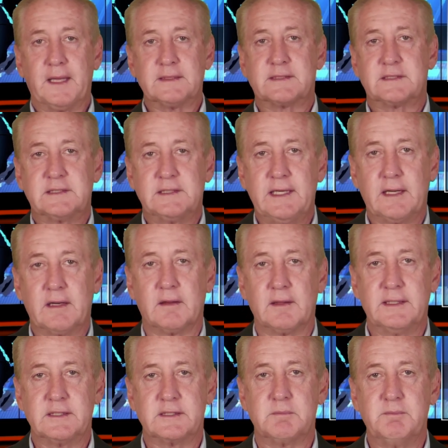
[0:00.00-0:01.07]
channel
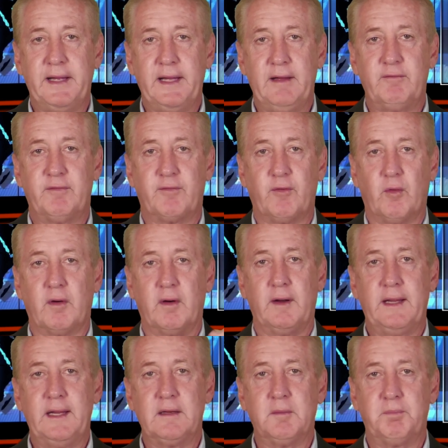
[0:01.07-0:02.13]
is made for
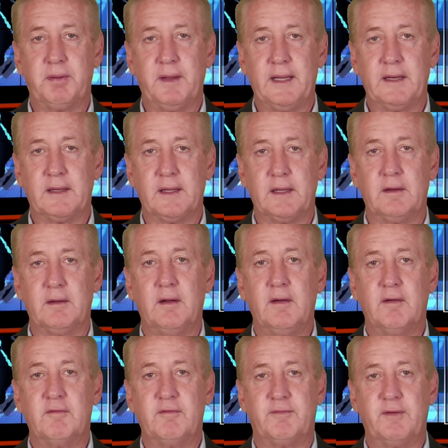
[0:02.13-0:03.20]
independent
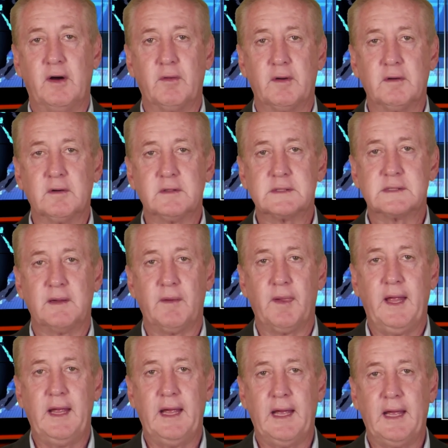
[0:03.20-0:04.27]
voters
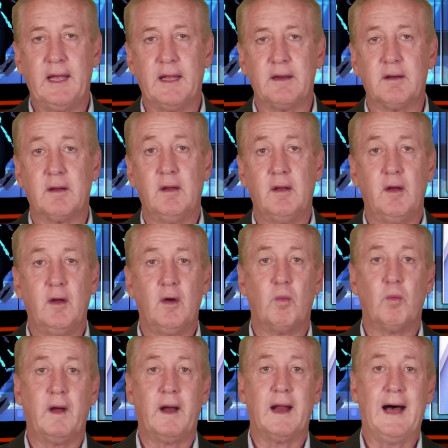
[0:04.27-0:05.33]
and
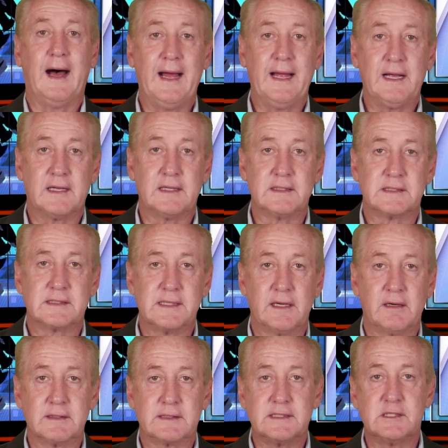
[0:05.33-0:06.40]
what I
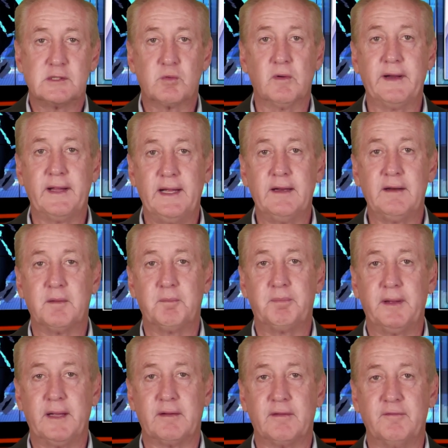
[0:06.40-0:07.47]
consider, since we're
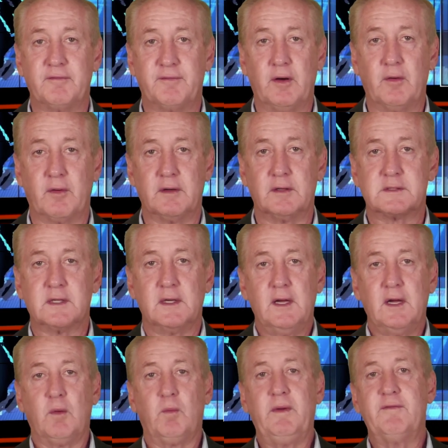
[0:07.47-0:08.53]
independent voters,
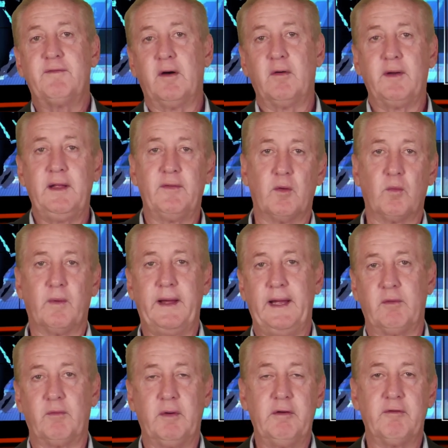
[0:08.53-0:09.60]
we vote either
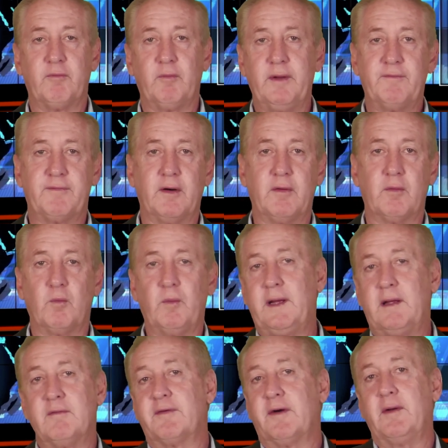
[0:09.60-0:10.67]
way. We
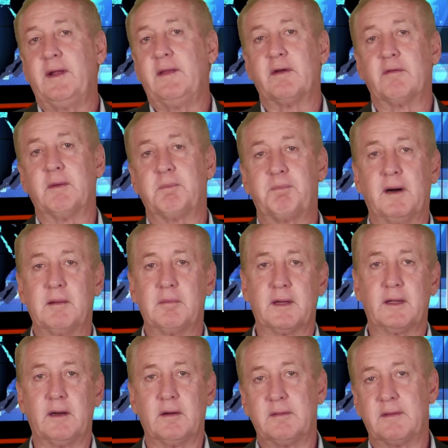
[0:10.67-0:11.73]
can vote either
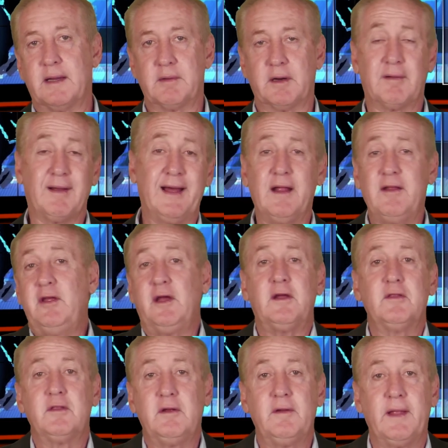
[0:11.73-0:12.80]
Republican or Democrat, and you
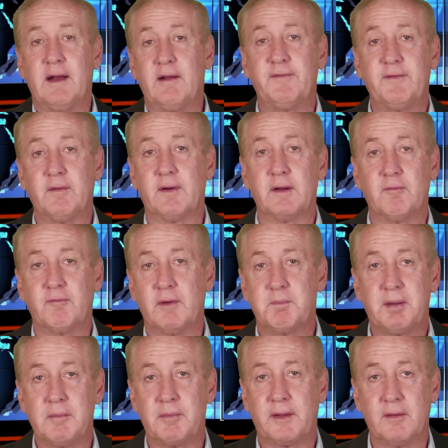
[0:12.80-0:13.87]
can do that if you're a
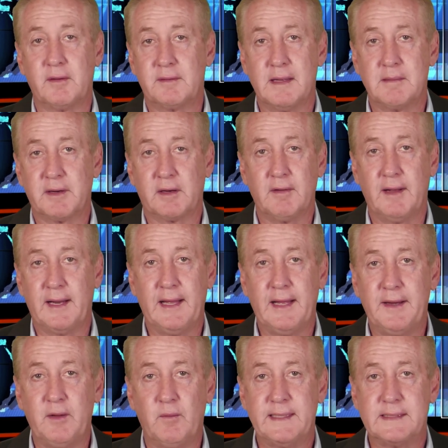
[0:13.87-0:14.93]
Republican or Democrat
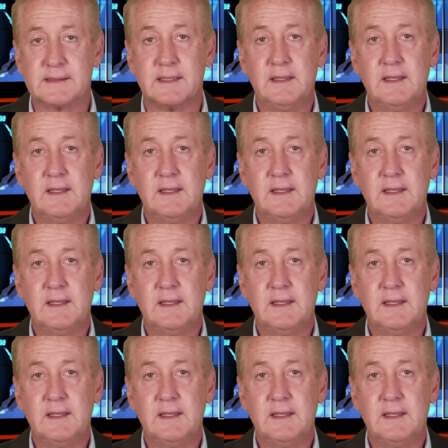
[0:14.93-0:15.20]
anyways,